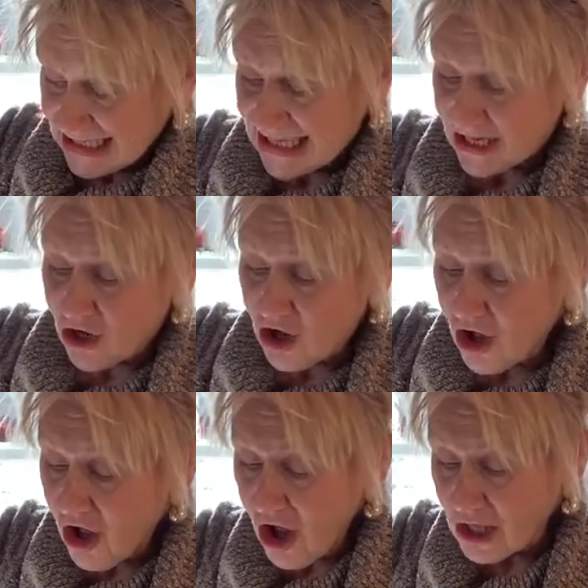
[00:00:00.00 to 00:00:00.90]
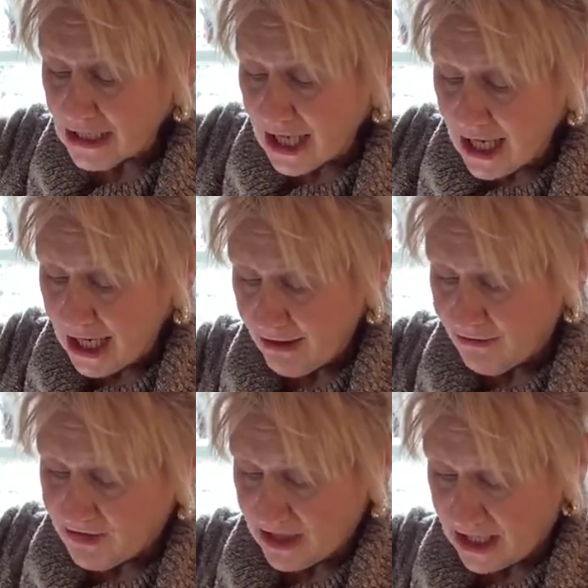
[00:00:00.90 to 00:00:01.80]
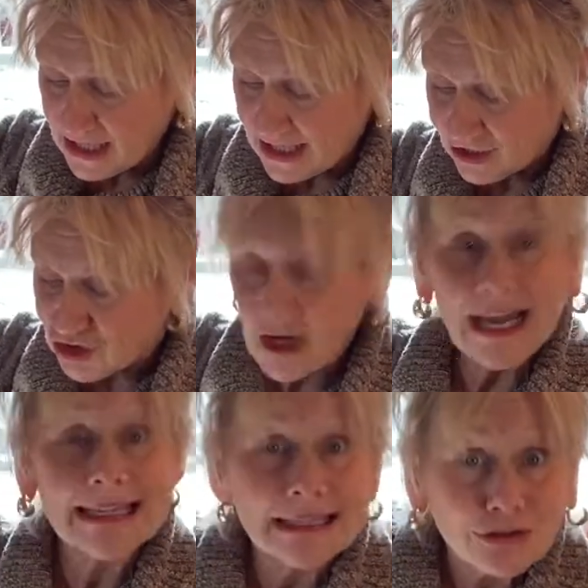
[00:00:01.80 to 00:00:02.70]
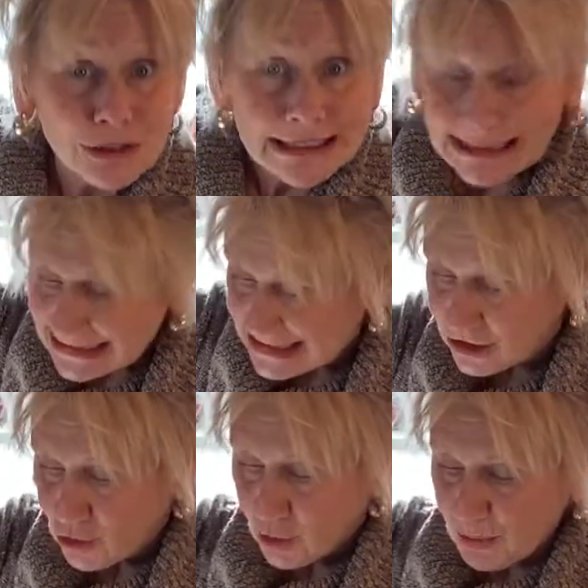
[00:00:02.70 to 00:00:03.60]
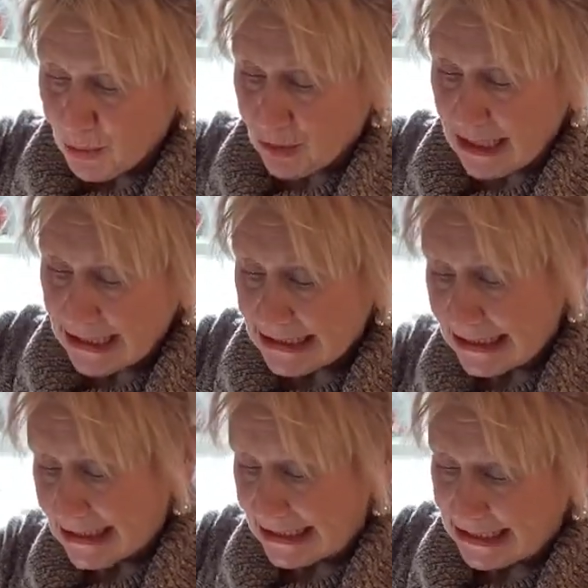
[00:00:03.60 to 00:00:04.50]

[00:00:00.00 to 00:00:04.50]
Get all of the dry ingredients incorporated